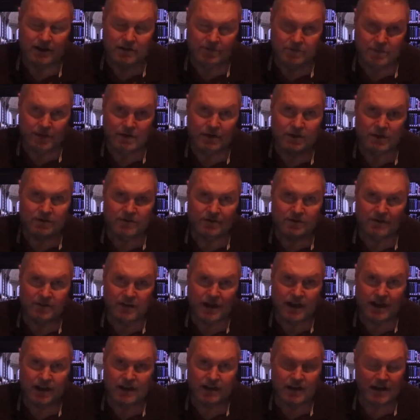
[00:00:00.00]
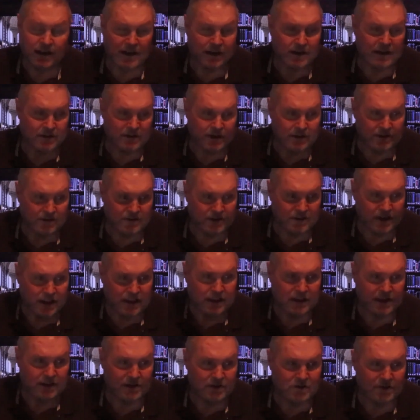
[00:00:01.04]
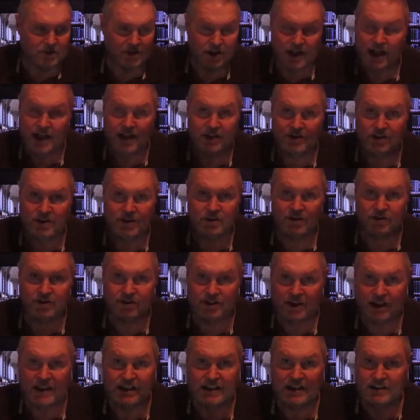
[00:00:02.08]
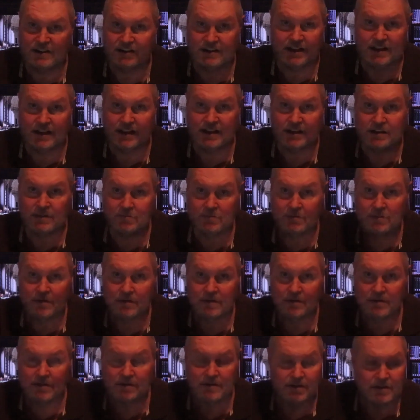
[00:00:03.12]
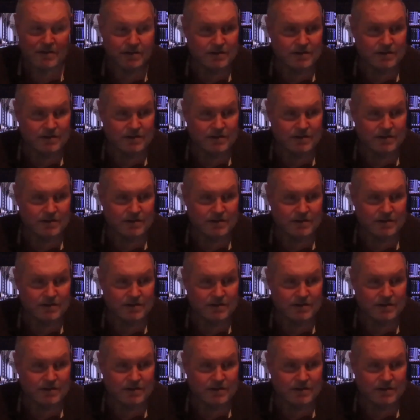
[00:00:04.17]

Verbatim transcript: In the book of uh, uh, Ezekiel, God just saves him